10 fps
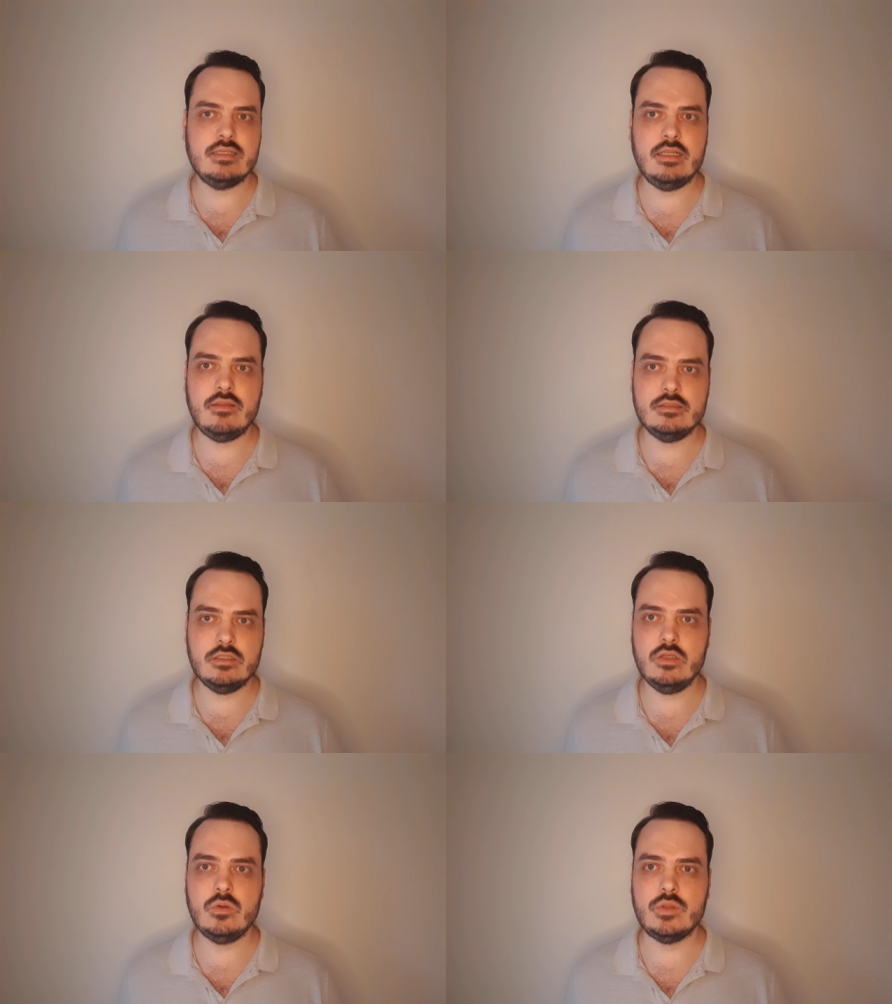anything to
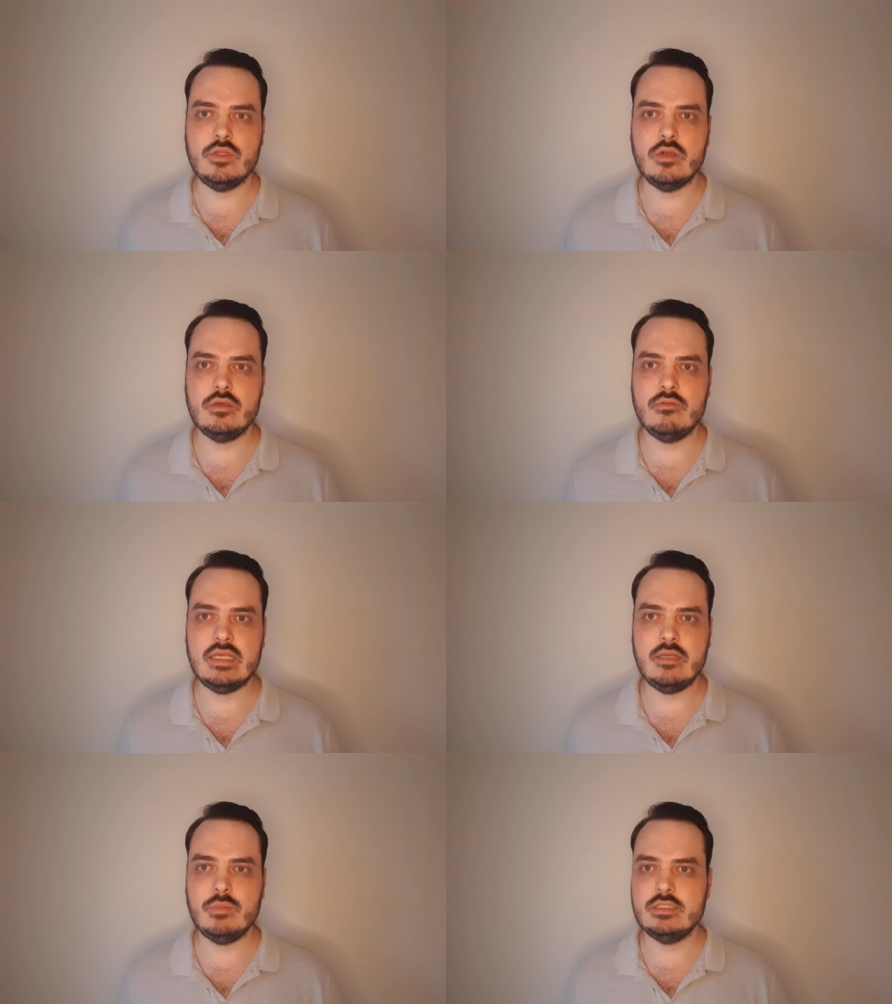do with
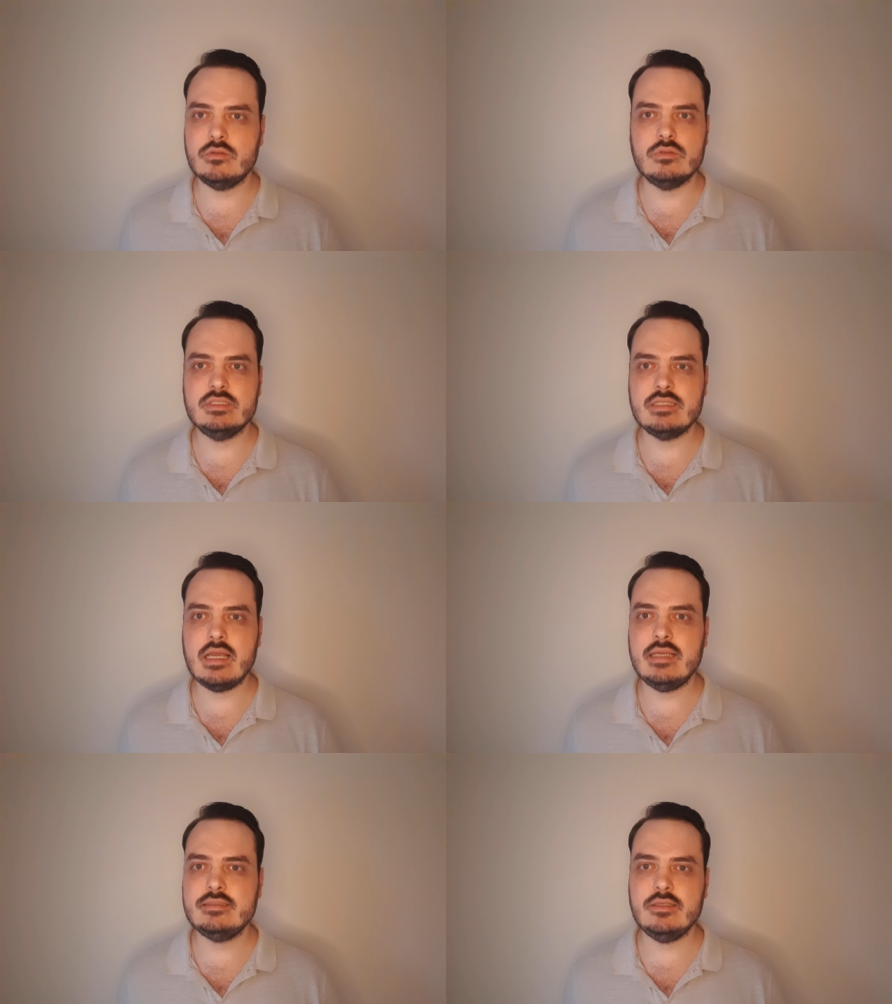neurodevelopment or
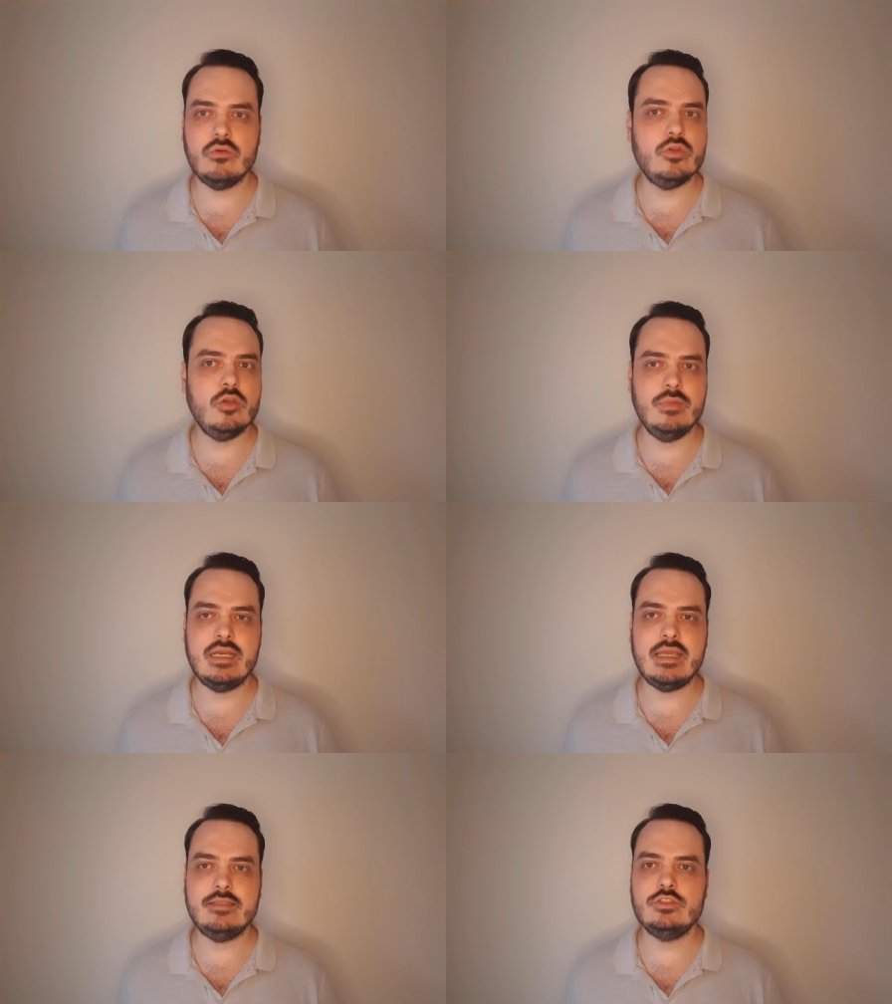society or human
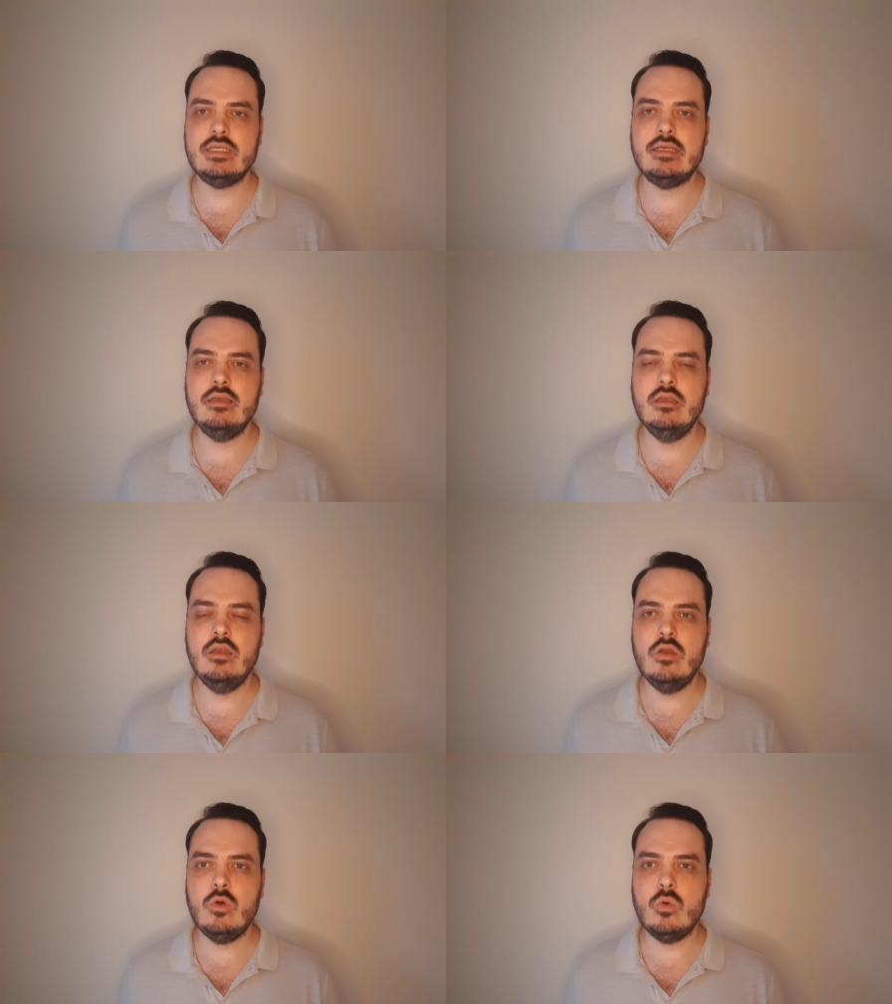nature
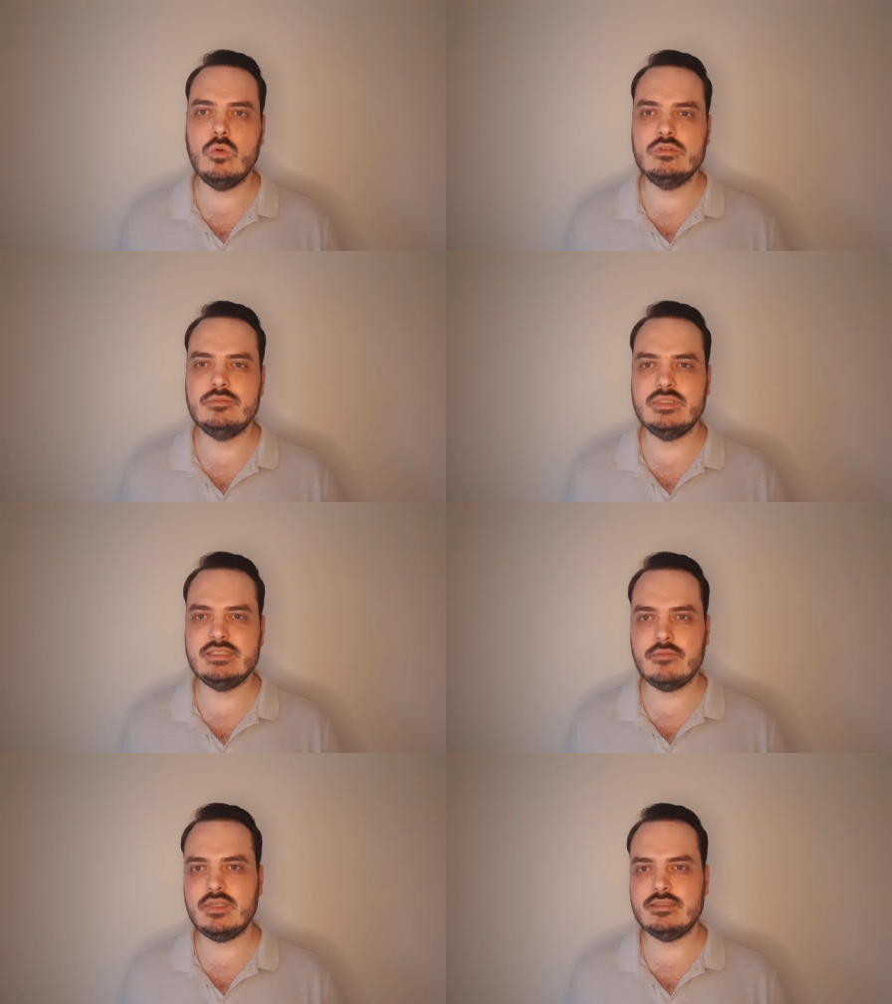or
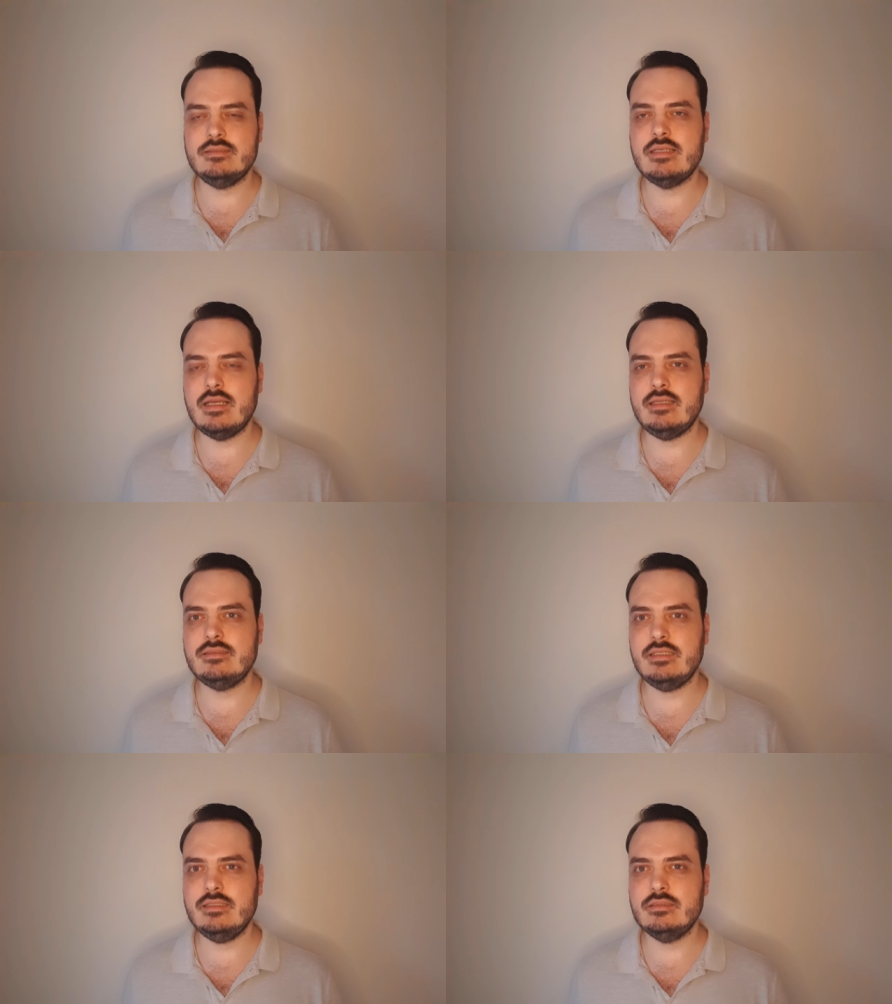specific
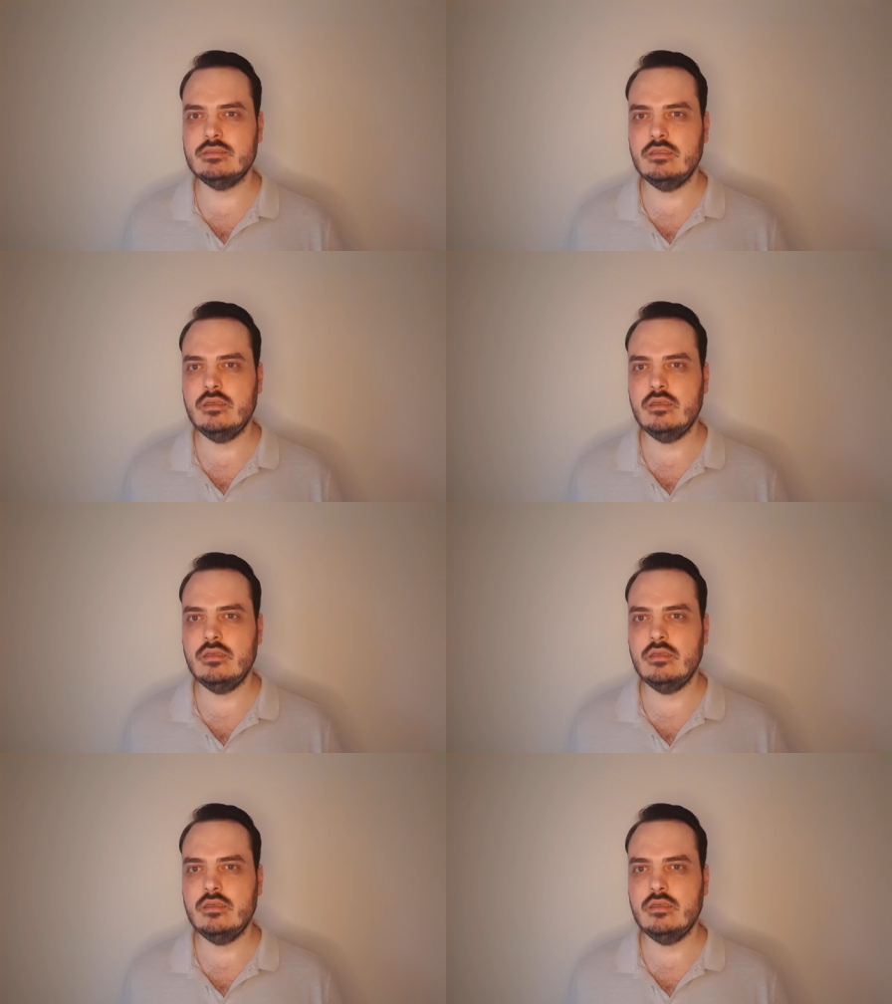societies,